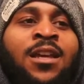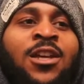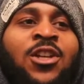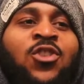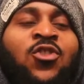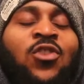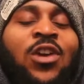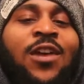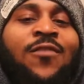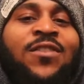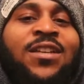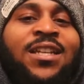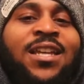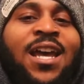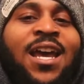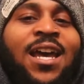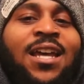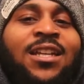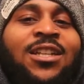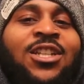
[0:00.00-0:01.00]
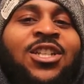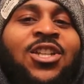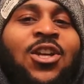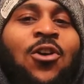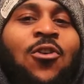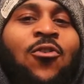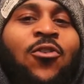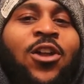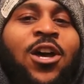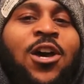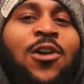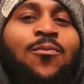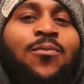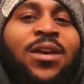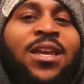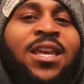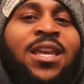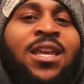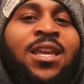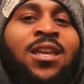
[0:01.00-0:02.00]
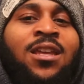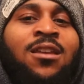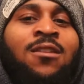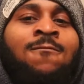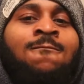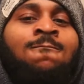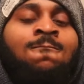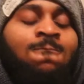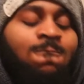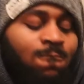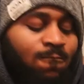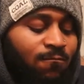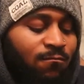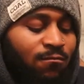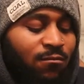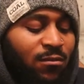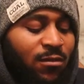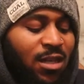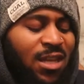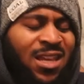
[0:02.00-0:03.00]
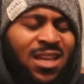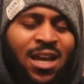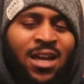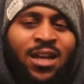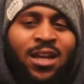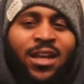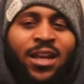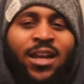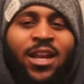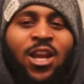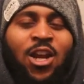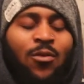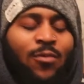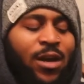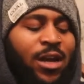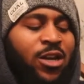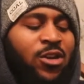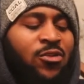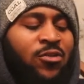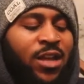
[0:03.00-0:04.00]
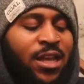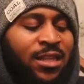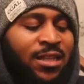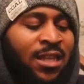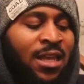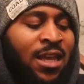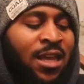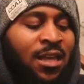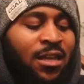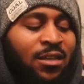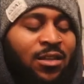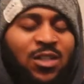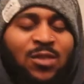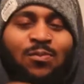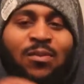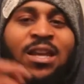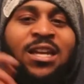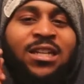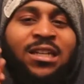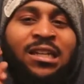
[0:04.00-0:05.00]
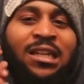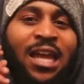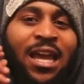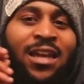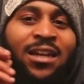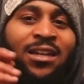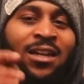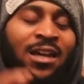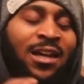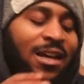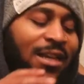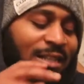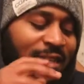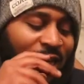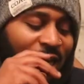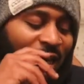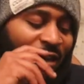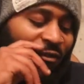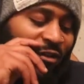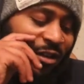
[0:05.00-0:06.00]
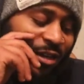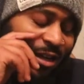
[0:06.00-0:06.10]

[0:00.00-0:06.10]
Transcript: Travis Scott showed up, but he he kind of let everybody do their thing. Especially like Don Toliver.